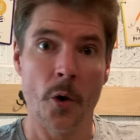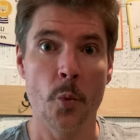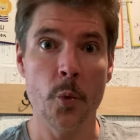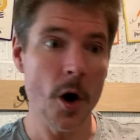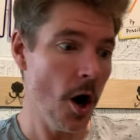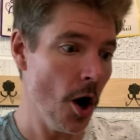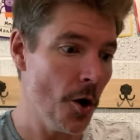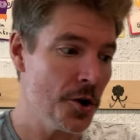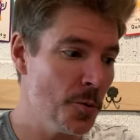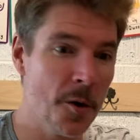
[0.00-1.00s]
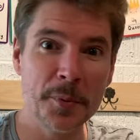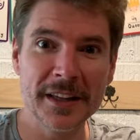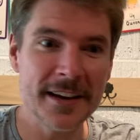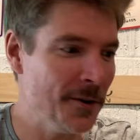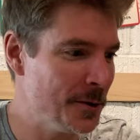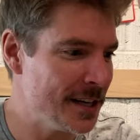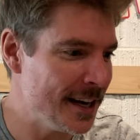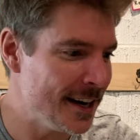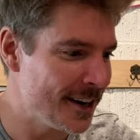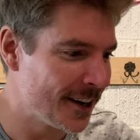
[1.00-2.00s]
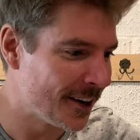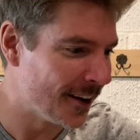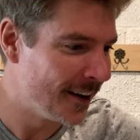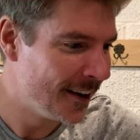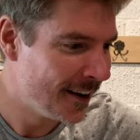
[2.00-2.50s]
Whoa, you won't believe who's here.